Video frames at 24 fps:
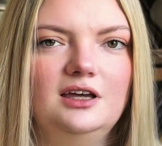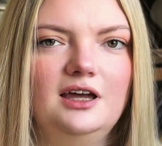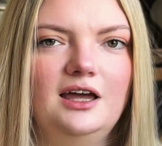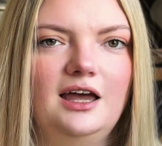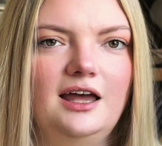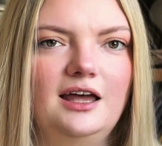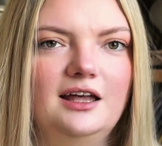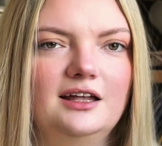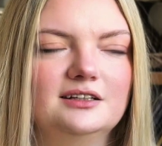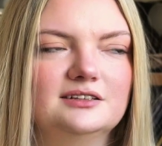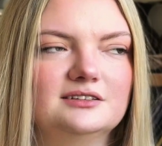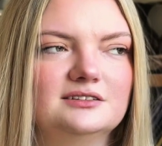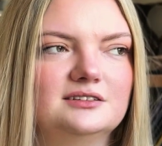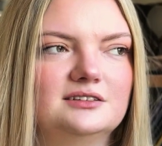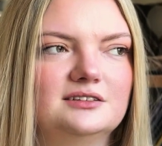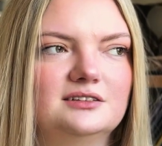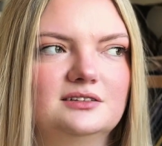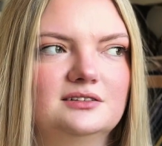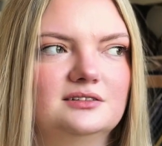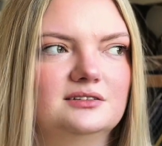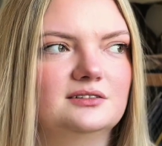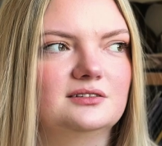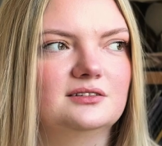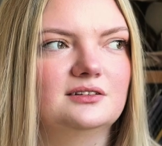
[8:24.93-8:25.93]
and
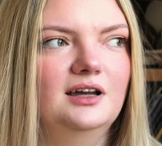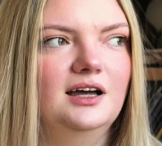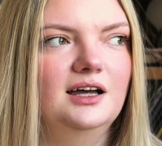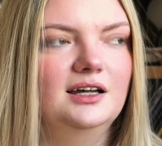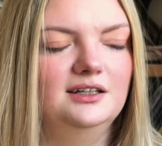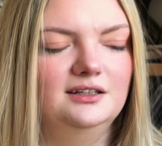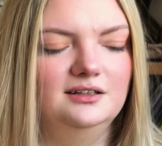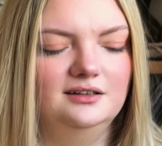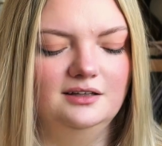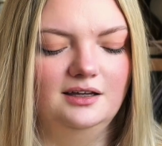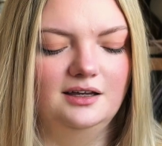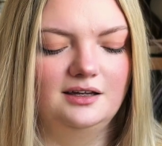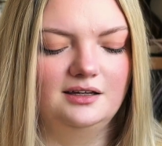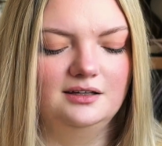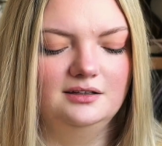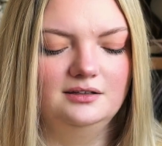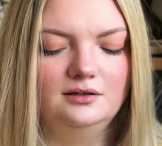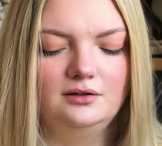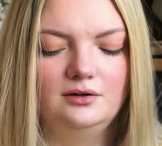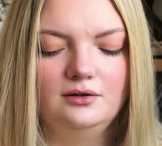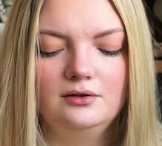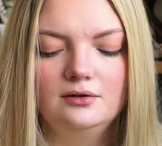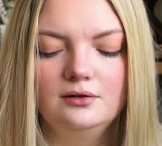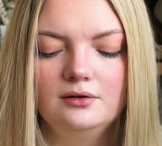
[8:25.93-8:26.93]
I didn't like it
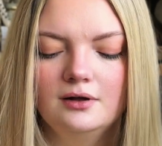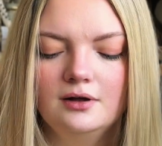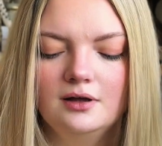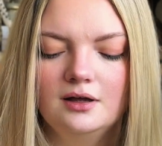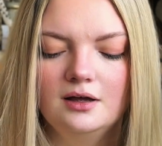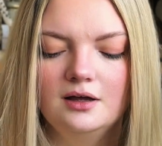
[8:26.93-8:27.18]
at all.